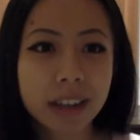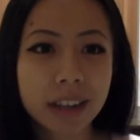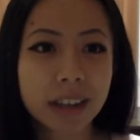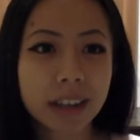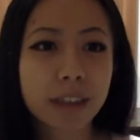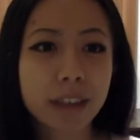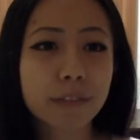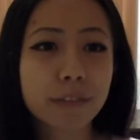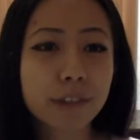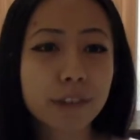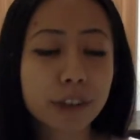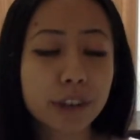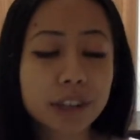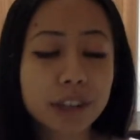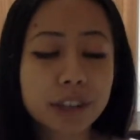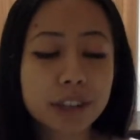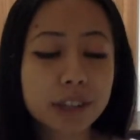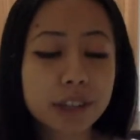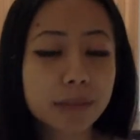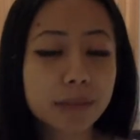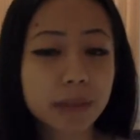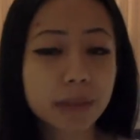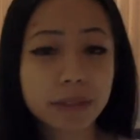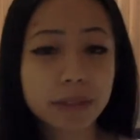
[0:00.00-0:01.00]
If you're
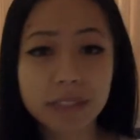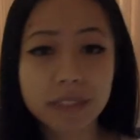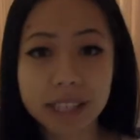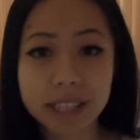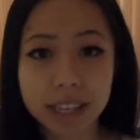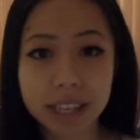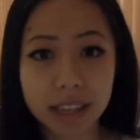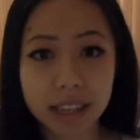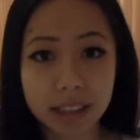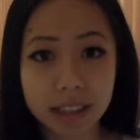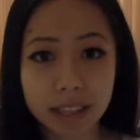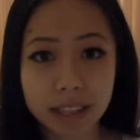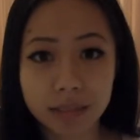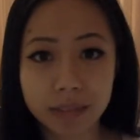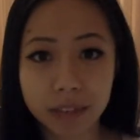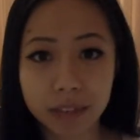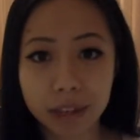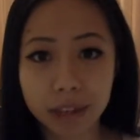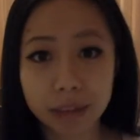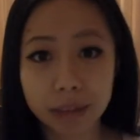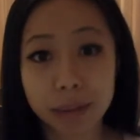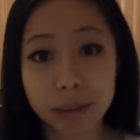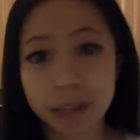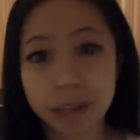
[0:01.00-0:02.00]
just revisiting this
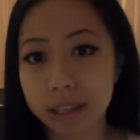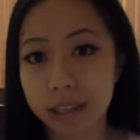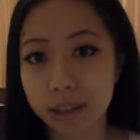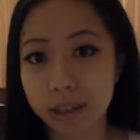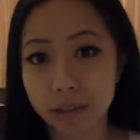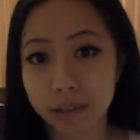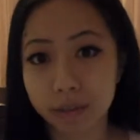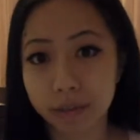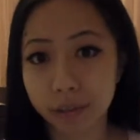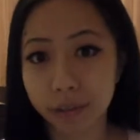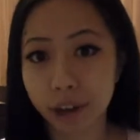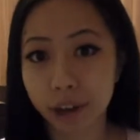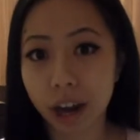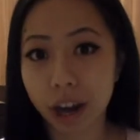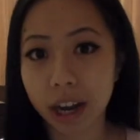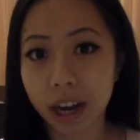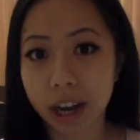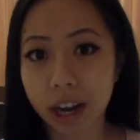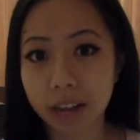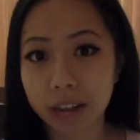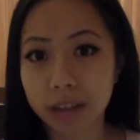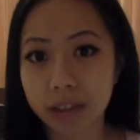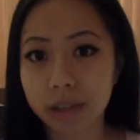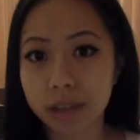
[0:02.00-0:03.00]
video because you forgot
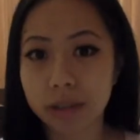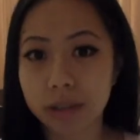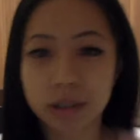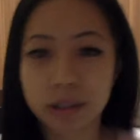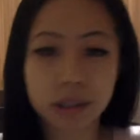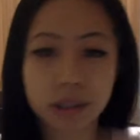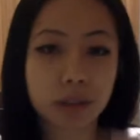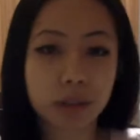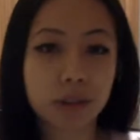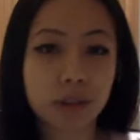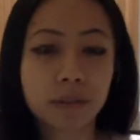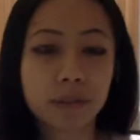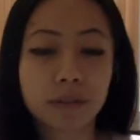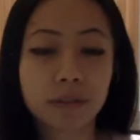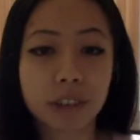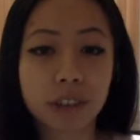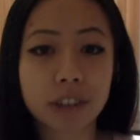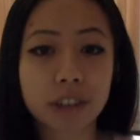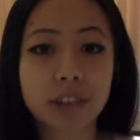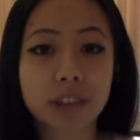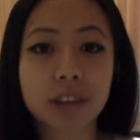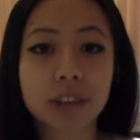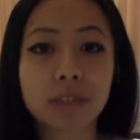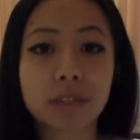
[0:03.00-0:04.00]
how to use a certain
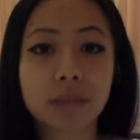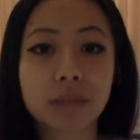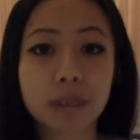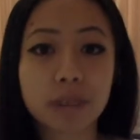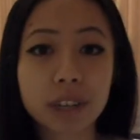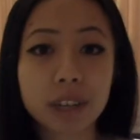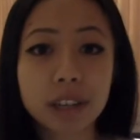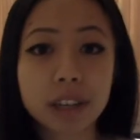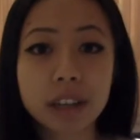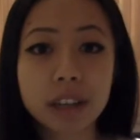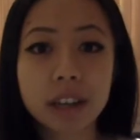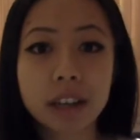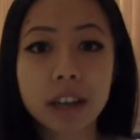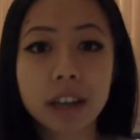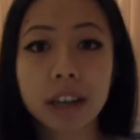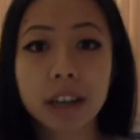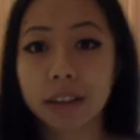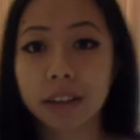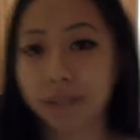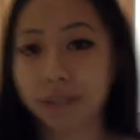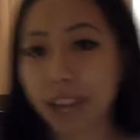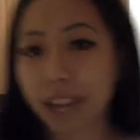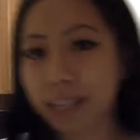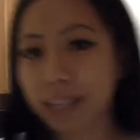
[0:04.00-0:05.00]
function of Word,
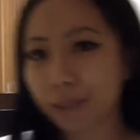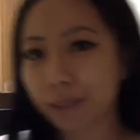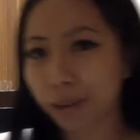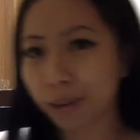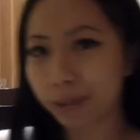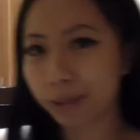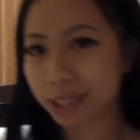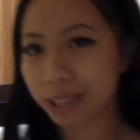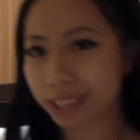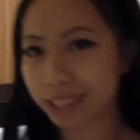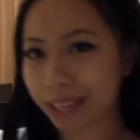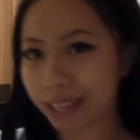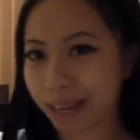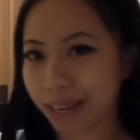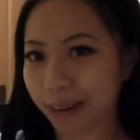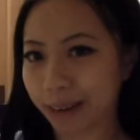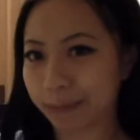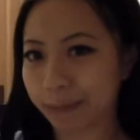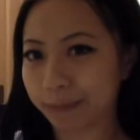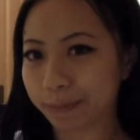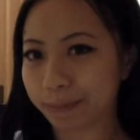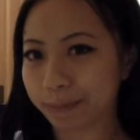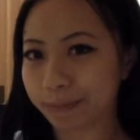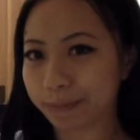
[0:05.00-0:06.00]
fast forward to
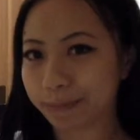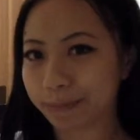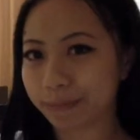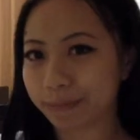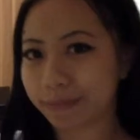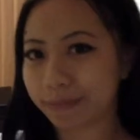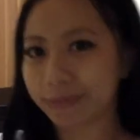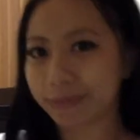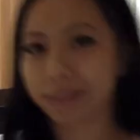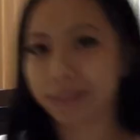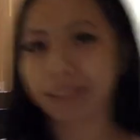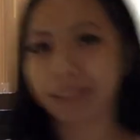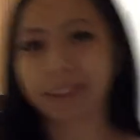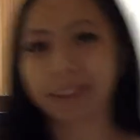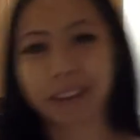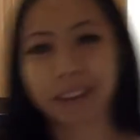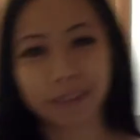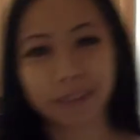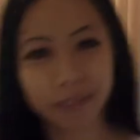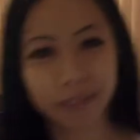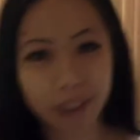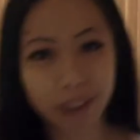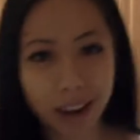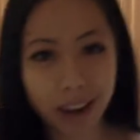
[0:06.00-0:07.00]
here.
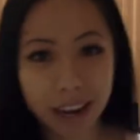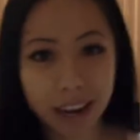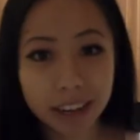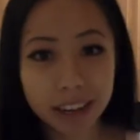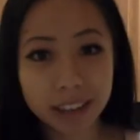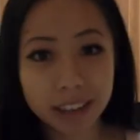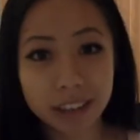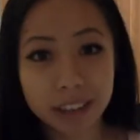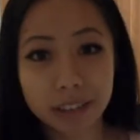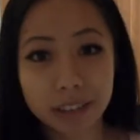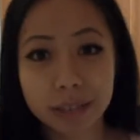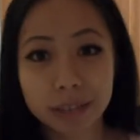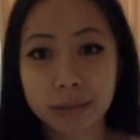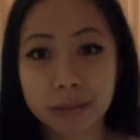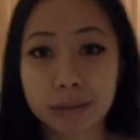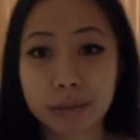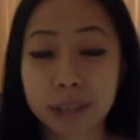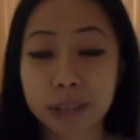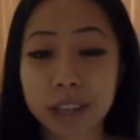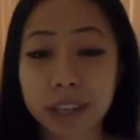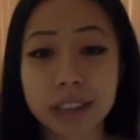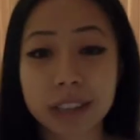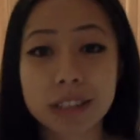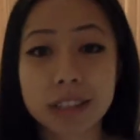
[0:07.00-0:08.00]
If not,
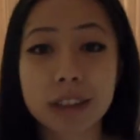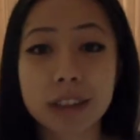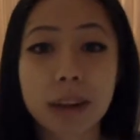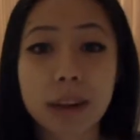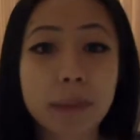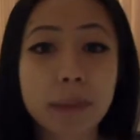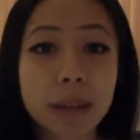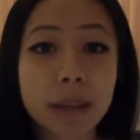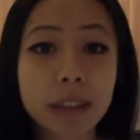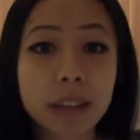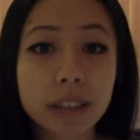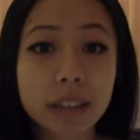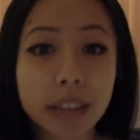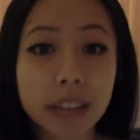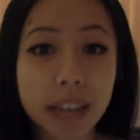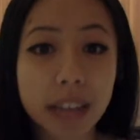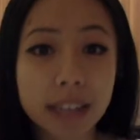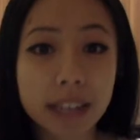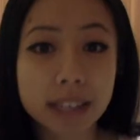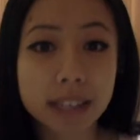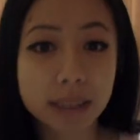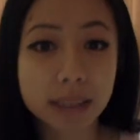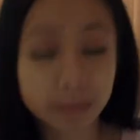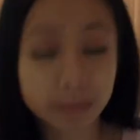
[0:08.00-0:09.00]
we're going to start by looking
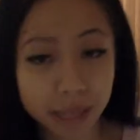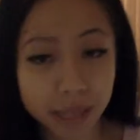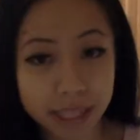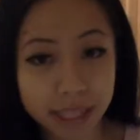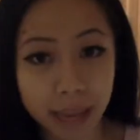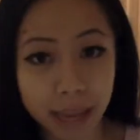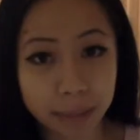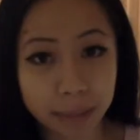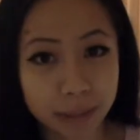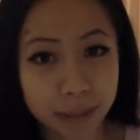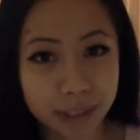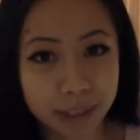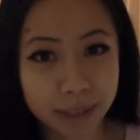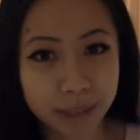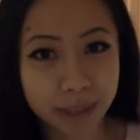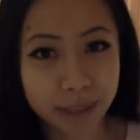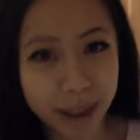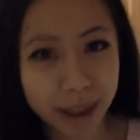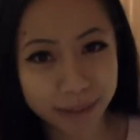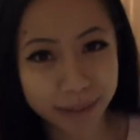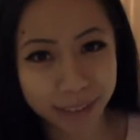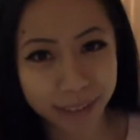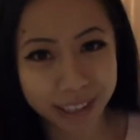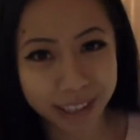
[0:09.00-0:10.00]
at some examples of
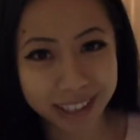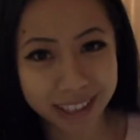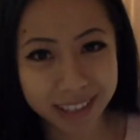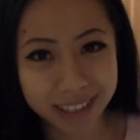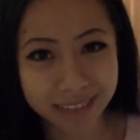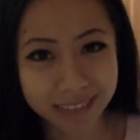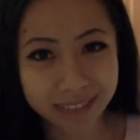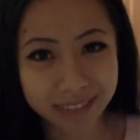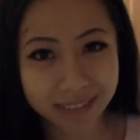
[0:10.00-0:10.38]
pamphlets.